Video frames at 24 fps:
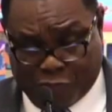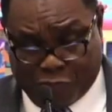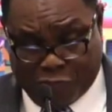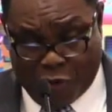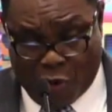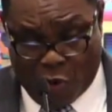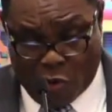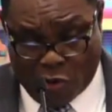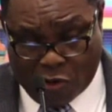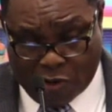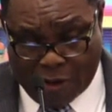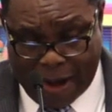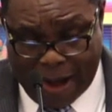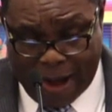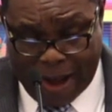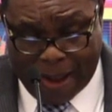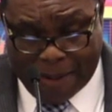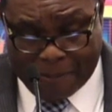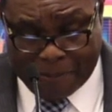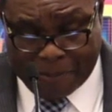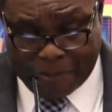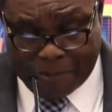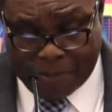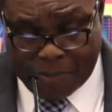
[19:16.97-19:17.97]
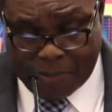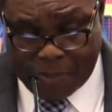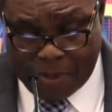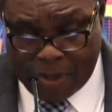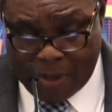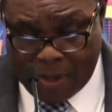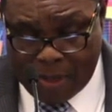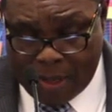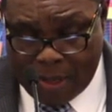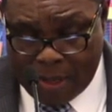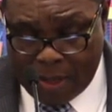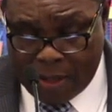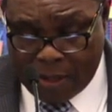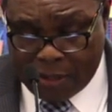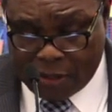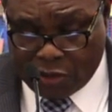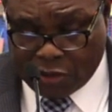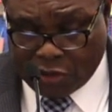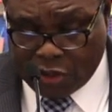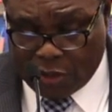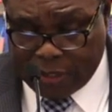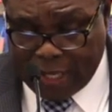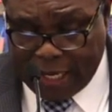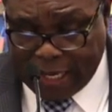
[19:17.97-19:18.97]
program
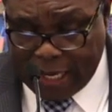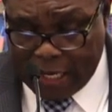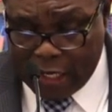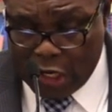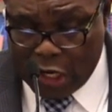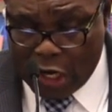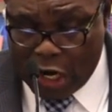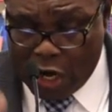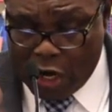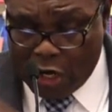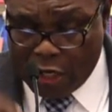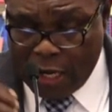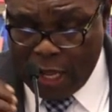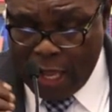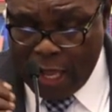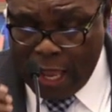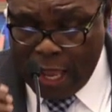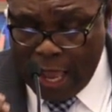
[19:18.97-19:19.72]
so they can learn